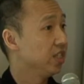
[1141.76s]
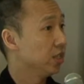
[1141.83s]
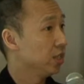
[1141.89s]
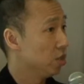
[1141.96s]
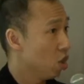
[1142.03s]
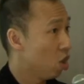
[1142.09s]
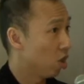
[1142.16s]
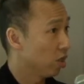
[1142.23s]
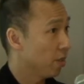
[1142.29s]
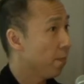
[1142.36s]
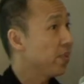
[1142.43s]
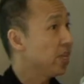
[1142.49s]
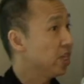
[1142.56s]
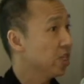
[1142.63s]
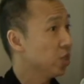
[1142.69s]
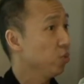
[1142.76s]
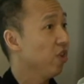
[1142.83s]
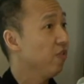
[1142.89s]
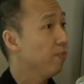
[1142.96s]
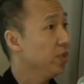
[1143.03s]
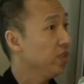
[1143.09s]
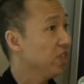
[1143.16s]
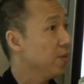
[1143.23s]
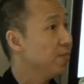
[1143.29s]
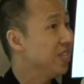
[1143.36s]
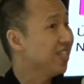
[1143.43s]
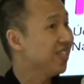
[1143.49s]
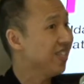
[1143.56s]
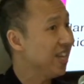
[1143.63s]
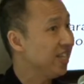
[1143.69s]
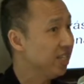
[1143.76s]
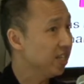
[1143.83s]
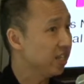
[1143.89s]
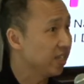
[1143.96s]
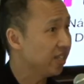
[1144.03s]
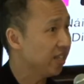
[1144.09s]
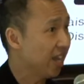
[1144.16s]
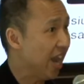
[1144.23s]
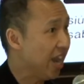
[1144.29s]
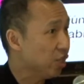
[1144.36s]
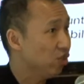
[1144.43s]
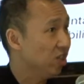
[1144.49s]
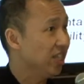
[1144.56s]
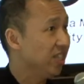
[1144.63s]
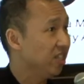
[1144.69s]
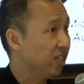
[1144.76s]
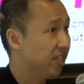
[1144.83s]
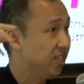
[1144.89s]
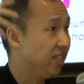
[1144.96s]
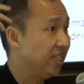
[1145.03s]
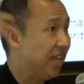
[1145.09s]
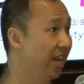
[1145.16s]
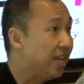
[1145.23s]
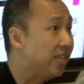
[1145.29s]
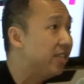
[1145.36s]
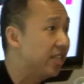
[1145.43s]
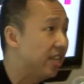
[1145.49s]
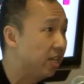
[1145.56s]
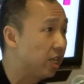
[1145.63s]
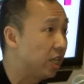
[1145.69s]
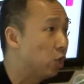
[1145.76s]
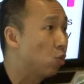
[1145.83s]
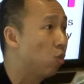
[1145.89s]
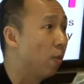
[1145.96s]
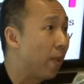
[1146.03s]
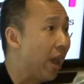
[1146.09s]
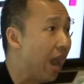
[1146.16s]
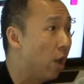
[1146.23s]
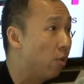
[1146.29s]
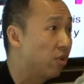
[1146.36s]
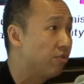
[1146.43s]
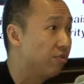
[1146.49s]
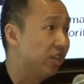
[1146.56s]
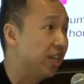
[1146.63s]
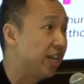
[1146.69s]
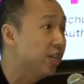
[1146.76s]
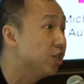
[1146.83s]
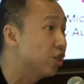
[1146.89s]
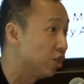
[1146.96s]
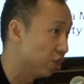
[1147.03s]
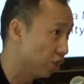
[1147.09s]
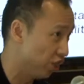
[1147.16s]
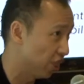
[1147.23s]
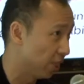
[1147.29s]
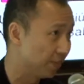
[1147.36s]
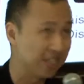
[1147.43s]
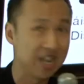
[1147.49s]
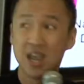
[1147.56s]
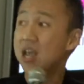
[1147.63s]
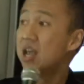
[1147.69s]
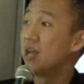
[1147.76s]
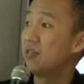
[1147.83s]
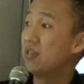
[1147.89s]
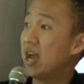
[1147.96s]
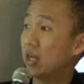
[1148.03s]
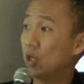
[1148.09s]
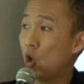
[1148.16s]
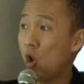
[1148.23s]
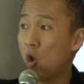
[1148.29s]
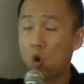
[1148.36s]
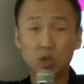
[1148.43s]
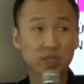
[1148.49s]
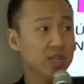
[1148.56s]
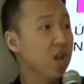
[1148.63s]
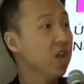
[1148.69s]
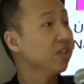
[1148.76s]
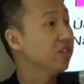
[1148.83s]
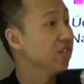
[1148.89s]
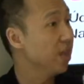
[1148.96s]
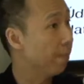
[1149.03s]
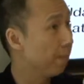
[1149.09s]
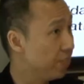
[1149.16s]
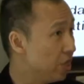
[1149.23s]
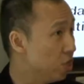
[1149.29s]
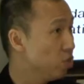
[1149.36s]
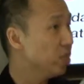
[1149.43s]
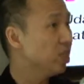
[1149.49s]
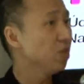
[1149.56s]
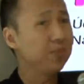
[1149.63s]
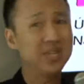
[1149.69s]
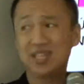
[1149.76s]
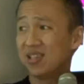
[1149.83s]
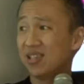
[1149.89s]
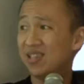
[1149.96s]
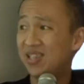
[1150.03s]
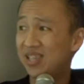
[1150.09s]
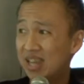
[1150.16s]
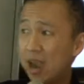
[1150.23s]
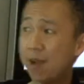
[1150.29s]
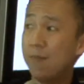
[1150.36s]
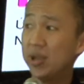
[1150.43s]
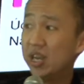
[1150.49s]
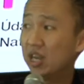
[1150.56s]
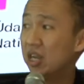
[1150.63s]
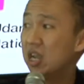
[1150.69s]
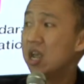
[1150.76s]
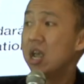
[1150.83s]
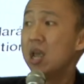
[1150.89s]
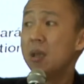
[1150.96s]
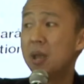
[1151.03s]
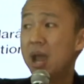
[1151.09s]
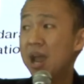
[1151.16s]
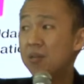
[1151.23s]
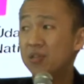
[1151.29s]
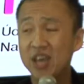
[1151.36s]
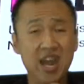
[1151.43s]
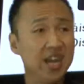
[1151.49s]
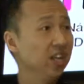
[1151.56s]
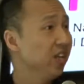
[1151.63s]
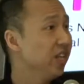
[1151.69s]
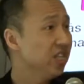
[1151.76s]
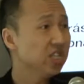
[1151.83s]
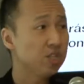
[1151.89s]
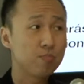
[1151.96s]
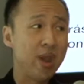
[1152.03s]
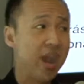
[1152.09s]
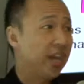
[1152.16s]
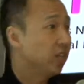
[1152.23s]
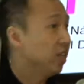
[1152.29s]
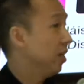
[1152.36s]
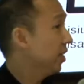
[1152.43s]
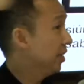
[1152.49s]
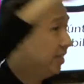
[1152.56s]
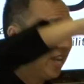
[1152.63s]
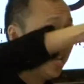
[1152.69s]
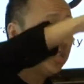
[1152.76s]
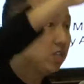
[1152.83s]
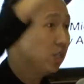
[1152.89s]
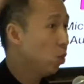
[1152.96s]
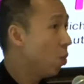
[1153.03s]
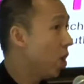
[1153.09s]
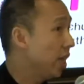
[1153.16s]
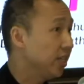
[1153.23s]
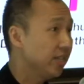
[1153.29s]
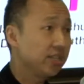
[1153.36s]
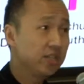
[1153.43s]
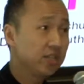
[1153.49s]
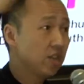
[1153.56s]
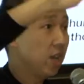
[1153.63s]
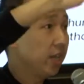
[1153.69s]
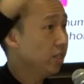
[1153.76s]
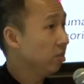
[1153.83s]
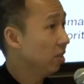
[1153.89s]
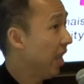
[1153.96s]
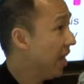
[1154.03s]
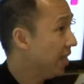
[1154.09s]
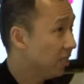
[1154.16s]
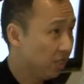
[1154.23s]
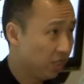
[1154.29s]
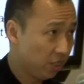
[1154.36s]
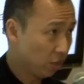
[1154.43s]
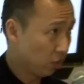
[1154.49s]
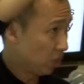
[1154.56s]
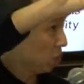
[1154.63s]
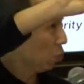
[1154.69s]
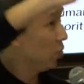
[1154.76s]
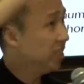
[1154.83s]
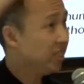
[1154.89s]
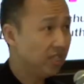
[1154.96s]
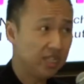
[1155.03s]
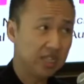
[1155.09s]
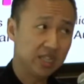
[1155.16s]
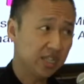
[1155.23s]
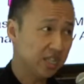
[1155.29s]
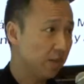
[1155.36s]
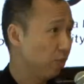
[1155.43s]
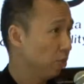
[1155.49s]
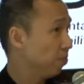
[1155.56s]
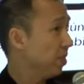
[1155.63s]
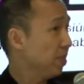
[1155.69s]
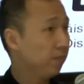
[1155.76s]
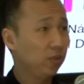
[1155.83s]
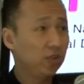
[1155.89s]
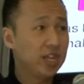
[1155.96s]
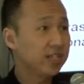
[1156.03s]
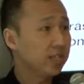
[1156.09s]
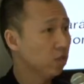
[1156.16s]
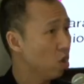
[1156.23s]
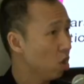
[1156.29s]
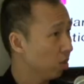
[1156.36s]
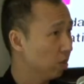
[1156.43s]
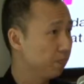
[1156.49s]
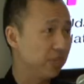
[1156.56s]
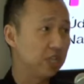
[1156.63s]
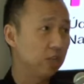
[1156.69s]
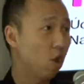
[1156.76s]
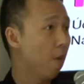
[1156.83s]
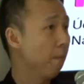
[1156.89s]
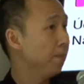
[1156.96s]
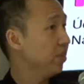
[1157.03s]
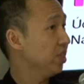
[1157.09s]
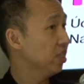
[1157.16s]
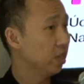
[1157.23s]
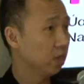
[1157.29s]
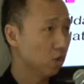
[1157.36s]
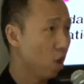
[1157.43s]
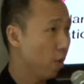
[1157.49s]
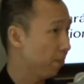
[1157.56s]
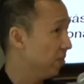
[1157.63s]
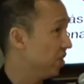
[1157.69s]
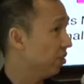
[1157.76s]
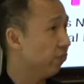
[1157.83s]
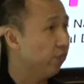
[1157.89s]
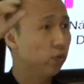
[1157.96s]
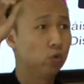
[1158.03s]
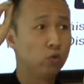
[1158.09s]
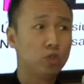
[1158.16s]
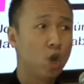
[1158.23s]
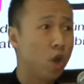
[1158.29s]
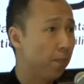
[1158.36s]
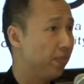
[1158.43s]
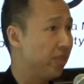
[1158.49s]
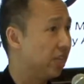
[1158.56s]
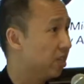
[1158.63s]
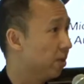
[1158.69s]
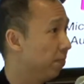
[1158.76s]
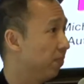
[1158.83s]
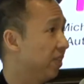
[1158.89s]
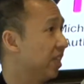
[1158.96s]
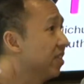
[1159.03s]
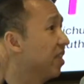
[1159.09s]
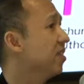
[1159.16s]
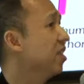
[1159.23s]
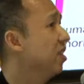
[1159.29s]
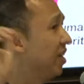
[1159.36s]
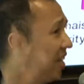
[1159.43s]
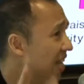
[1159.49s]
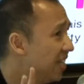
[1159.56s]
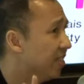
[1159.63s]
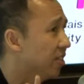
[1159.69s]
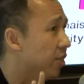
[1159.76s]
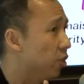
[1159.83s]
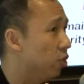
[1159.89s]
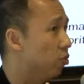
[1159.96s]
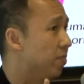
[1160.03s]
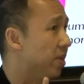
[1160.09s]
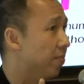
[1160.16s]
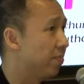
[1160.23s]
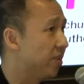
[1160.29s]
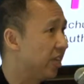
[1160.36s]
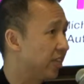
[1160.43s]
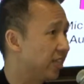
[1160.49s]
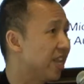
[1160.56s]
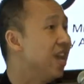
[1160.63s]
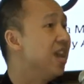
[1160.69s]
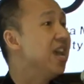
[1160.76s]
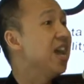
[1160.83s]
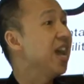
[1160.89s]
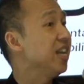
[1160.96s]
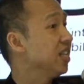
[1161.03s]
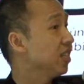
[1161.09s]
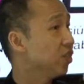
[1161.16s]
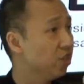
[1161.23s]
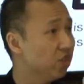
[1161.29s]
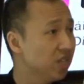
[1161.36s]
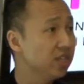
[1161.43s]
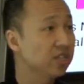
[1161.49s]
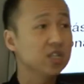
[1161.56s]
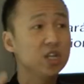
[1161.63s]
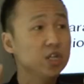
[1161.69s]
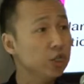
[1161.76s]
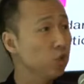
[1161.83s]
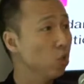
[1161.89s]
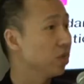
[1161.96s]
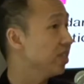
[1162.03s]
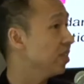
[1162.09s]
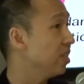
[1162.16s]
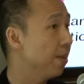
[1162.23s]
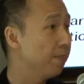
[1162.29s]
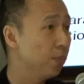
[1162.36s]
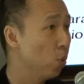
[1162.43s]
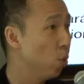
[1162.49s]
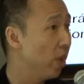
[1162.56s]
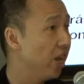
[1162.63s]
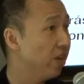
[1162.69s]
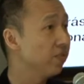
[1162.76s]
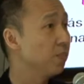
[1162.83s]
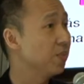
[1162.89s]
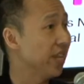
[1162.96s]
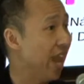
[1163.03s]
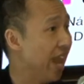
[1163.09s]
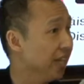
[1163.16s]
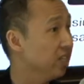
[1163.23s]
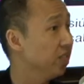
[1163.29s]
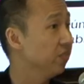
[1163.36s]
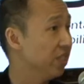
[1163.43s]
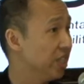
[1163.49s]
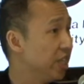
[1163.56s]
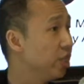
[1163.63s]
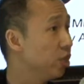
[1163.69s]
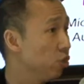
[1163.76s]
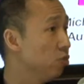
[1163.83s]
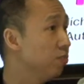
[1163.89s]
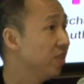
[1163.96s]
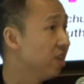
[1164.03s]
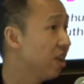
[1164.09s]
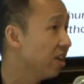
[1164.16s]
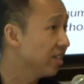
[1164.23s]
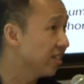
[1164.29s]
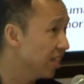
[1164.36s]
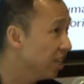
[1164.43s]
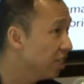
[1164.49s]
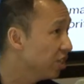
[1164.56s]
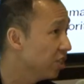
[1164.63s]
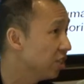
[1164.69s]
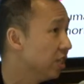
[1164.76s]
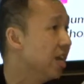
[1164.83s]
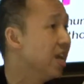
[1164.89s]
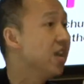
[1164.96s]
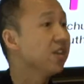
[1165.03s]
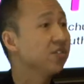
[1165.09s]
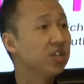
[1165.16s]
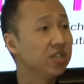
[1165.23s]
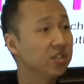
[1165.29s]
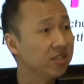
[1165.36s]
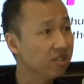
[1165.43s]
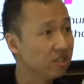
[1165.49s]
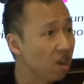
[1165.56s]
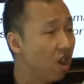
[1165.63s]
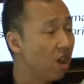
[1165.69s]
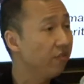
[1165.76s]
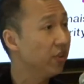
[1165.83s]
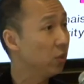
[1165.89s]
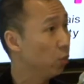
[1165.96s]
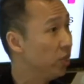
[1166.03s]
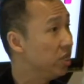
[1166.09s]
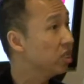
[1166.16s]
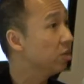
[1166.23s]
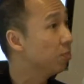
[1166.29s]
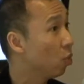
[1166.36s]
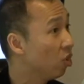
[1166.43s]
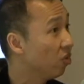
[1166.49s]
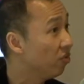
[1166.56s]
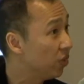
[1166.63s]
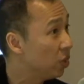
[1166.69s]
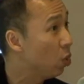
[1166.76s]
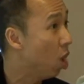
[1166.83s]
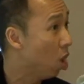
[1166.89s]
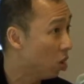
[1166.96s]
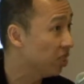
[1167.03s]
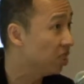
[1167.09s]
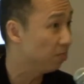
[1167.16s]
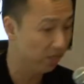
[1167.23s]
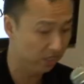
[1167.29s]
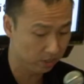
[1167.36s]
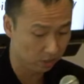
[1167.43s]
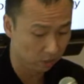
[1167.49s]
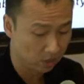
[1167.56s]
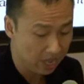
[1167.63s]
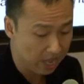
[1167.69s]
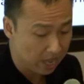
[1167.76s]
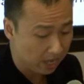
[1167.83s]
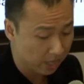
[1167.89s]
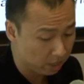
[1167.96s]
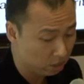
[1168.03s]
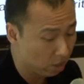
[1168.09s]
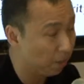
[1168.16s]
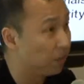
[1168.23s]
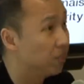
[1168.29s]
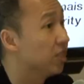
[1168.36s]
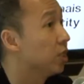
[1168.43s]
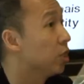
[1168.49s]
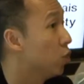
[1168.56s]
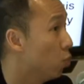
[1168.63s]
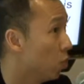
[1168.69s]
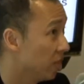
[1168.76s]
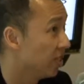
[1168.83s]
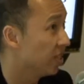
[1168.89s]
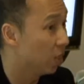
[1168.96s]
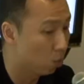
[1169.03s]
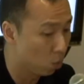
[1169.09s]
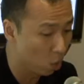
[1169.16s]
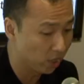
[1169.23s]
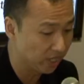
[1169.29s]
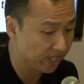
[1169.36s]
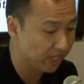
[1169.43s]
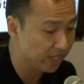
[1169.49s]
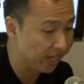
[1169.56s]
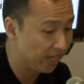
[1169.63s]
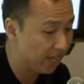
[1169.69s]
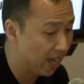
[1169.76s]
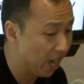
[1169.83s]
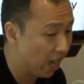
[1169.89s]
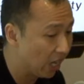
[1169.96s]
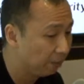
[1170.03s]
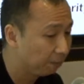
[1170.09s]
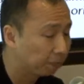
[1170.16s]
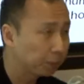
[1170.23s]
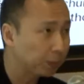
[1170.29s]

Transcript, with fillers: did not, because we have put them settings that actually sustain the unequal power relationships that cause the abuse to be systemic. And that links back again to the wider societal attitudes. We see disabled people as not being competent, not being full, not being complete, that they're lesser human beings. And it's just a short step away from the active dehumanization that the staff at Winterbourne View Hospital adopted towards their wards and their care.